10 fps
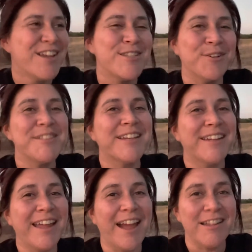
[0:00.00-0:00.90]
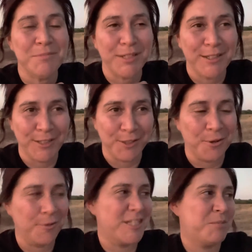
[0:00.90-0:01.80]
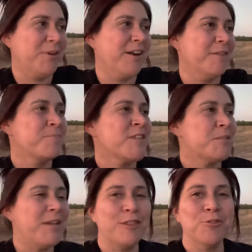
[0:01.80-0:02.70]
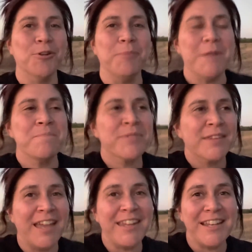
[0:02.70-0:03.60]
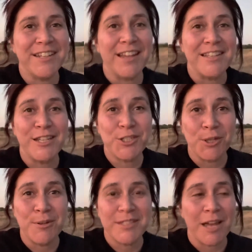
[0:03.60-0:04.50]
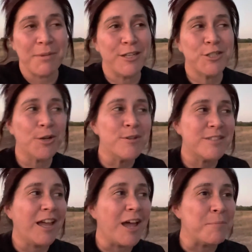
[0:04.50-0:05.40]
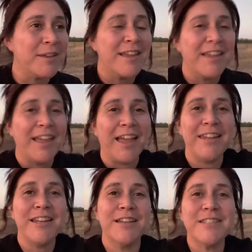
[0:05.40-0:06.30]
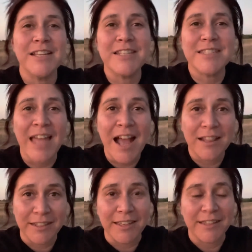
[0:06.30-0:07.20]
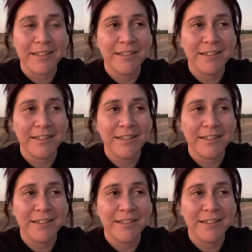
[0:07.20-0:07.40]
so it's going to have to be you, Holy Spirit, speaking through me. And he does. He shows up. He shows up and he does exactly